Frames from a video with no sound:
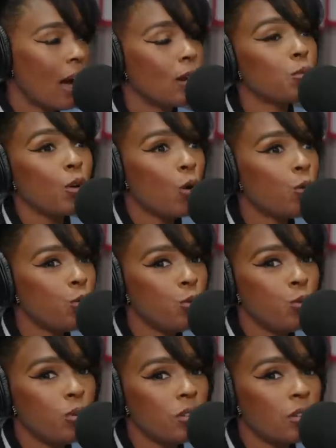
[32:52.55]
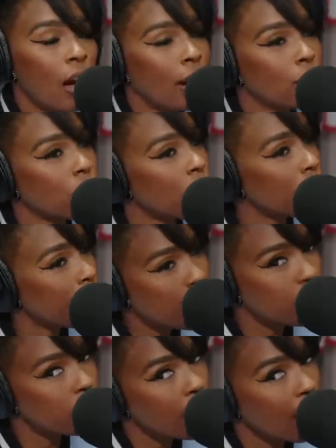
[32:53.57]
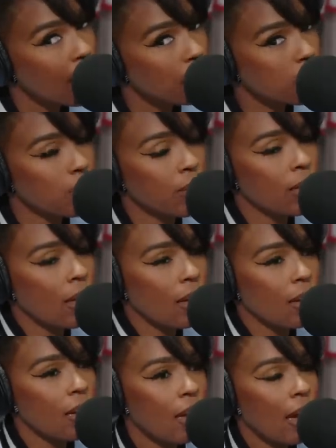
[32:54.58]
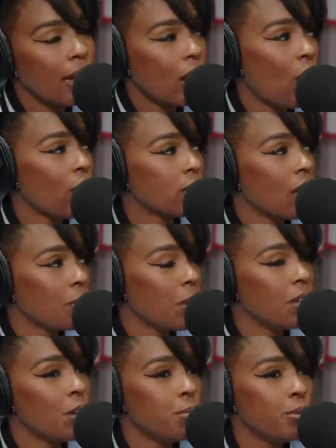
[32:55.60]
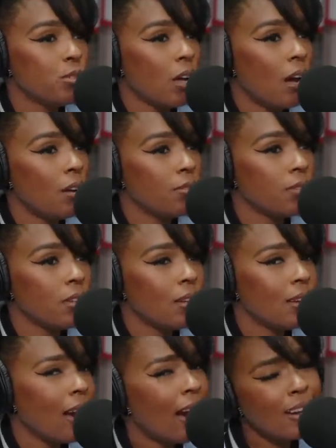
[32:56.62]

I don't know who. I don't know people's names, but they had a hard time getting the boots yeah, off. I saw that video.